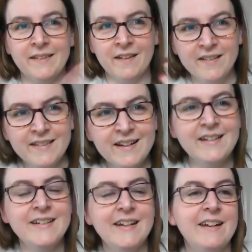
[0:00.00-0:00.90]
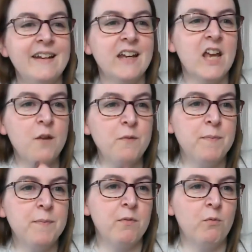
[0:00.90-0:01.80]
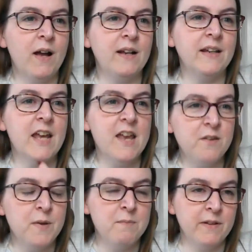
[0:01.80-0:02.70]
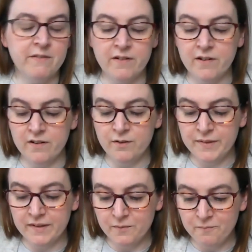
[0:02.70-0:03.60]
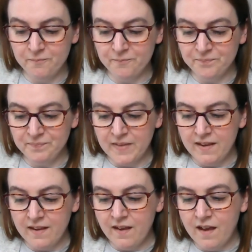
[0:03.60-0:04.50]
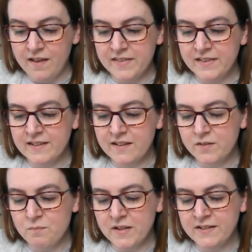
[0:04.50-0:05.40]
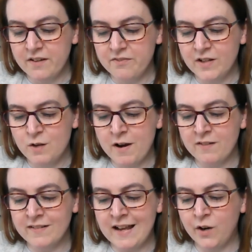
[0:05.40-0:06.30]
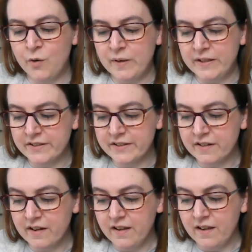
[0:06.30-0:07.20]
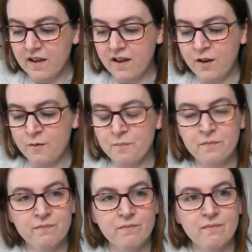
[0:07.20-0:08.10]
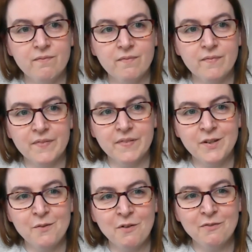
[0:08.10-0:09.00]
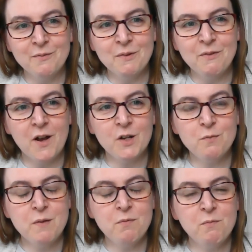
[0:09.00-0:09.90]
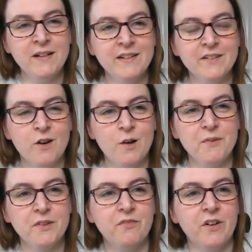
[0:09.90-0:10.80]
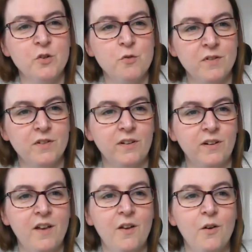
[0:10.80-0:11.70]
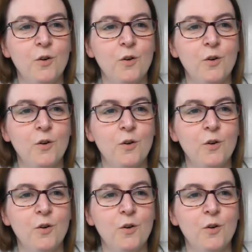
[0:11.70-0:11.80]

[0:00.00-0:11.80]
less isolated, and it keeps people well, it keeps people in their own homes. I think there's something definitely around language. Too often we've heard people being described as vulnerable